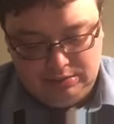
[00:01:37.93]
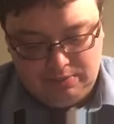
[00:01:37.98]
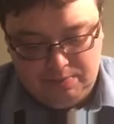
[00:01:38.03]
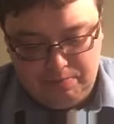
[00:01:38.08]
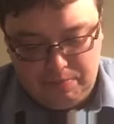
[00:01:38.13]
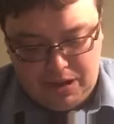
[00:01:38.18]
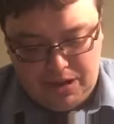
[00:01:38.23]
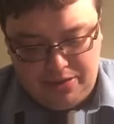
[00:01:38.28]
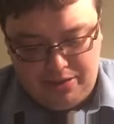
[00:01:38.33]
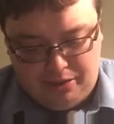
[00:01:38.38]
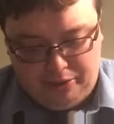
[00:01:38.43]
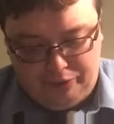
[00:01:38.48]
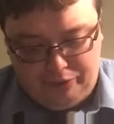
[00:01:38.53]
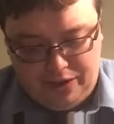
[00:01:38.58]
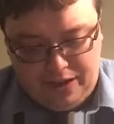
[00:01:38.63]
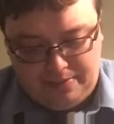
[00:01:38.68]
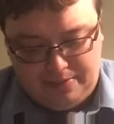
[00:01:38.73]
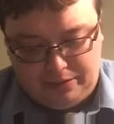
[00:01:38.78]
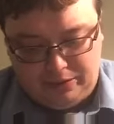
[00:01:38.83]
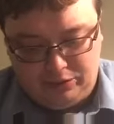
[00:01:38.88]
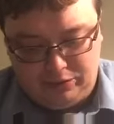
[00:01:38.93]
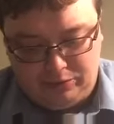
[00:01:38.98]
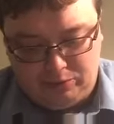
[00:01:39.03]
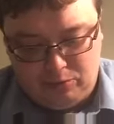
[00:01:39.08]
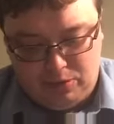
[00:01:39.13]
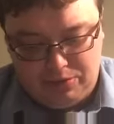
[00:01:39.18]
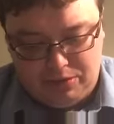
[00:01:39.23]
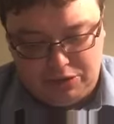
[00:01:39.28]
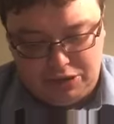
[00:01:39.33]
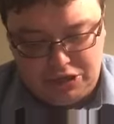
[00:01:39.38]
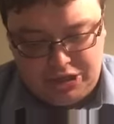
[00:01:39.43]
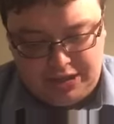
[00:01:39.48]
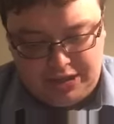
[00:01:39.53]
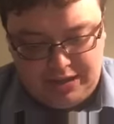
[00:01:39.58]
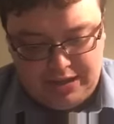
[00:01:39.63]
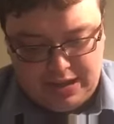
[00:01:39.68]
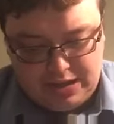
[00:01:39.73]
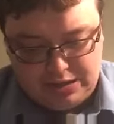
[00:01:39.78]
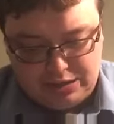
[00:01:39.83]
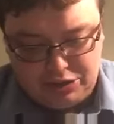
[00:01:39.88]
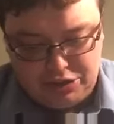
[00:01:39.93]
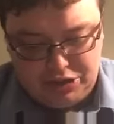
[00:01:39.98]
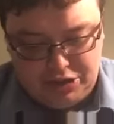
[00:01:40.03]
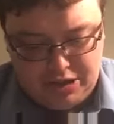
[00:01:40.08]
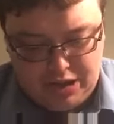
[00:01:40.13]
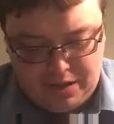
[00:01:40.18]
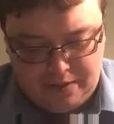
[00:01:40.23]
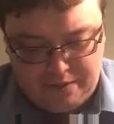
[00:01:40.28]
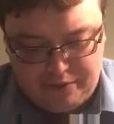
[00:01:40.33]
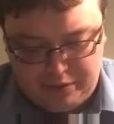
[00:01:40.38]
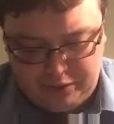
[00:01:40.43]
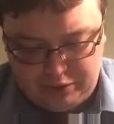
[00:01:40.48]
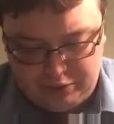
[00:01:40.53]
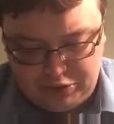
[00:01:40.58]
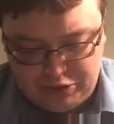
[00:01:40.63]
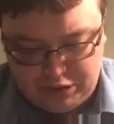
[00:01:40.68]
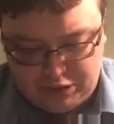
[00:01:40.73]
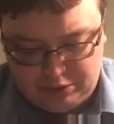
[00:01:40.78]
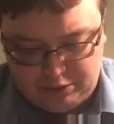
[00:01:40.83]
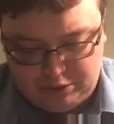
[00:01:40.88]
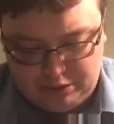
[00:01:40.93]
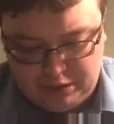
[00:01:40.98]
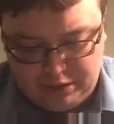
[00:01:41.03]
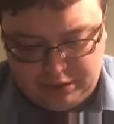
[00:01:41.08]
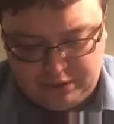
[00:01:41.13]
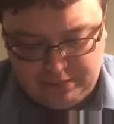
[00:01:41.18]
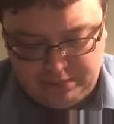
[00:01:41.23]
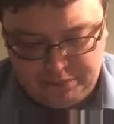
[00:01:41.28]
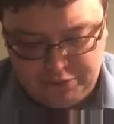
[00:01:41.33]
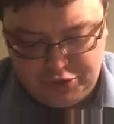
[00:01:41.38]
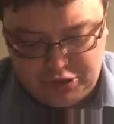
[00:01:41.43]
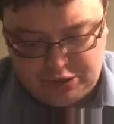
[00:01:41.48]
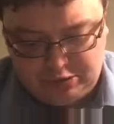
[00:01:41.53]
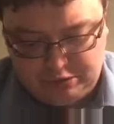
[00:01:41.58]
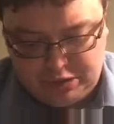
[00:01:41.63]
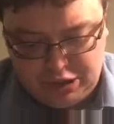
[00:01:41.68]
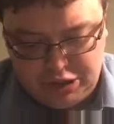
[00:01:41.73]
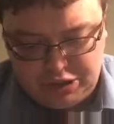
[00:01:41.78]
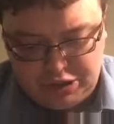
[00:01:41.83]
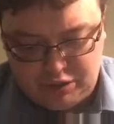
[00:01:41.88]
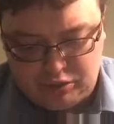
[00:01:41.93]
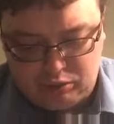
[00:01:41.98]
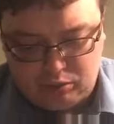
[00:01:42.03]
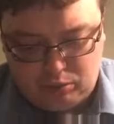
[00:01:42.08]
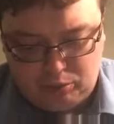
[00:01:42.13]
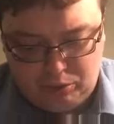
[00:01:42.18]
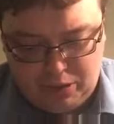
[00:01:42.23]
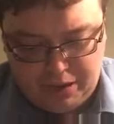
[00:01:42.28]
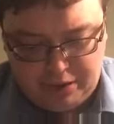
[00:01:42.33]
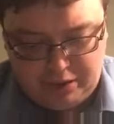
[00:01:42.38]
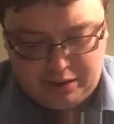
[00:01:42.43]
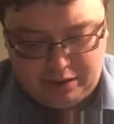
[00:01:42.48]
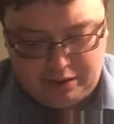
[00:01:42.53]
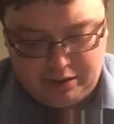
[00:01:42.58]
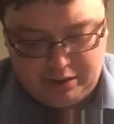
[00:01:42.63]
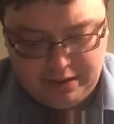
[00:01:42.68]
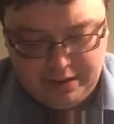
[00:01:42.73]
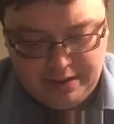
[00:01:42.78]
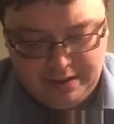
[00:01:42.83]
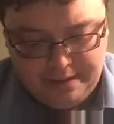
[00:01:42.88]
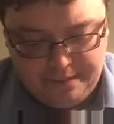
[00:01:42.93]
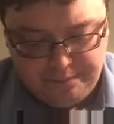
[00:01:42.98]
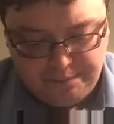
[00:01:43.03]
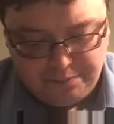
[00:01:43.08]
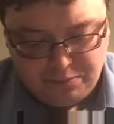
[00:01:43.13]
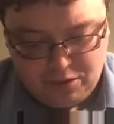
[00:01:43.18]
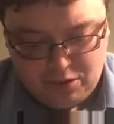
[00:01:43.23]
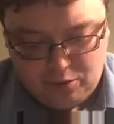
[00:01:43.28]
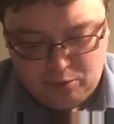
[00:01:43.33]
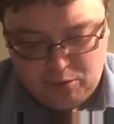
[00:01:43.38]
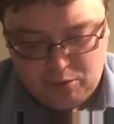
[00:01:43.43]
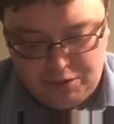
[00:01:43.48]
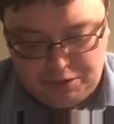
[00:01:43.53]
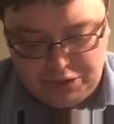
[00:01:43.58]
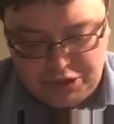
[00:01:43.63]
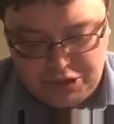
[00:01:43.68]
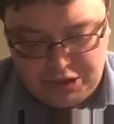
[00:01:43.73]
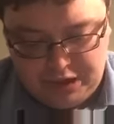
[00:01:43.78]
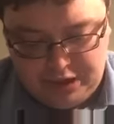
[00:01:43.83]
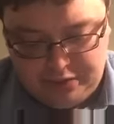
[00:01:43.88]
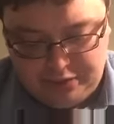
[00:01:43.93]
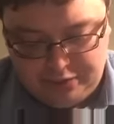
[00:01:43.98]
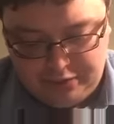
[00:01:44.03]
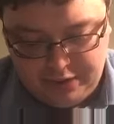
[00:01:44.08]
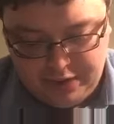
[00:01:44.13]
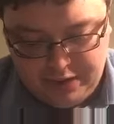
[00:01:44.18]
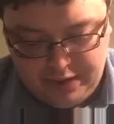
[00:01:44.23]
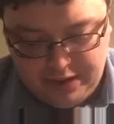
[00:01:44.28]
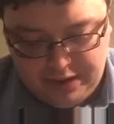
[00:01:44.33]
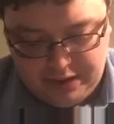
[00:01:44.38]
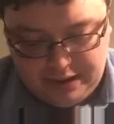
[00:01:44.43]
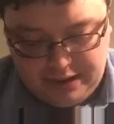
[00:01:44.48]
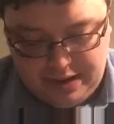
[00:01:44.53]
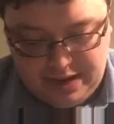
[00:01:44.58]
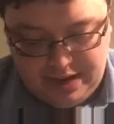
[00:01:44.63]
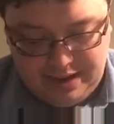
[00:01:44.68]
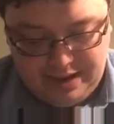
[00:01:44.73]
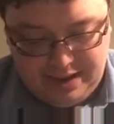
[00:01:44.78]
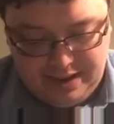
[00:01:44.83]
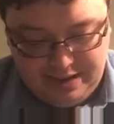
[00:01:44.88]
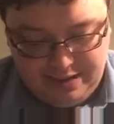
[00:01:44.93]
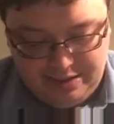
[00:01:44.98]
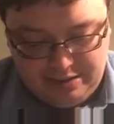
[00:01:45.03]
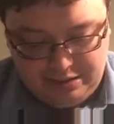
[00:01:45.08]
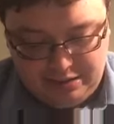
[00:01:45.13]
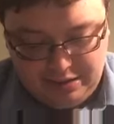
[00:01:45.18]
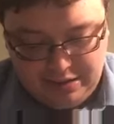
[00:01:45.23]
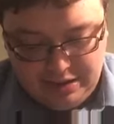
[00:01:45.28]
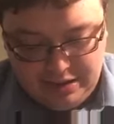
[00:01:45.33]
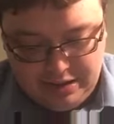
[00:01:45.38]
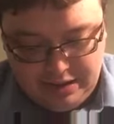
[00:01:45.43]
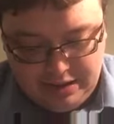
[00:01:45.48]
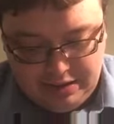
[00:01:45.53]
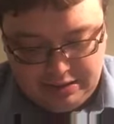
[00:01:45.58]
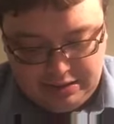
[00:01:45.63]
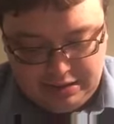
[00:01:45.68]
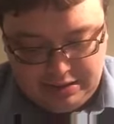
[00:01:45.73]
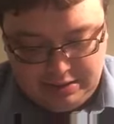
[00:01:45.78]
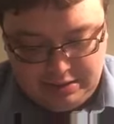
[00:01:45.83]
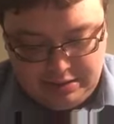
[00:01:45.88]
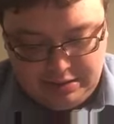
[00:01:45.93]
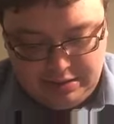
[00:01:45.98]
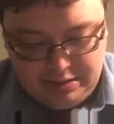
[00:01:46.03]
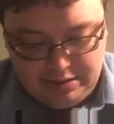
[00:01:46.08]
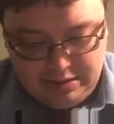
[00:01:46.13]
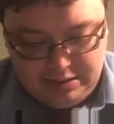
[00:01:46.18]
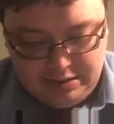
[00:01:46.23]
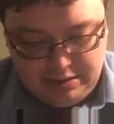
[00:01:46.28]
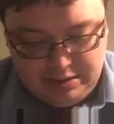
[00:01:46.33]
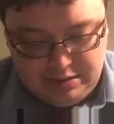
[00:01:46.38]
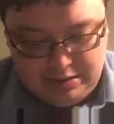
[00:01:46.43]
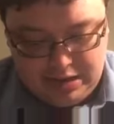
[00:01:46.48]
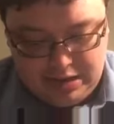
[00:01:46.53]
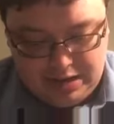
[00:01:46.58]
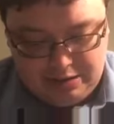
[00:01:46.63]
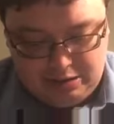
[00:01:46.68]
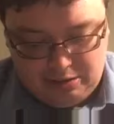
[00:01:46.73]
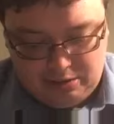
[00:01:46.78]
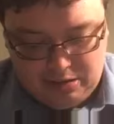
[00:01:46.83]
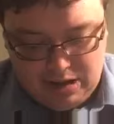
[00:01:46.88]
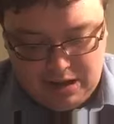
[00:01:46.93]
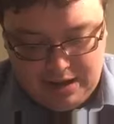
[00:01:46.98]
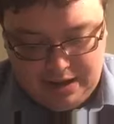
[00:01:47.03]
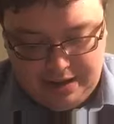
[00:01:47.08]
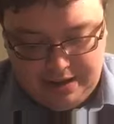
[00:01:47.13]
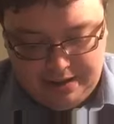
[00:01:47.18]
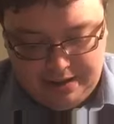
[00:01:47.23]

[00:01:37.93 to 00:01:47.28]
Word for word: by their families, when the genealogy of their genera- generations were reckoned, were the chief Yael and Zechariah,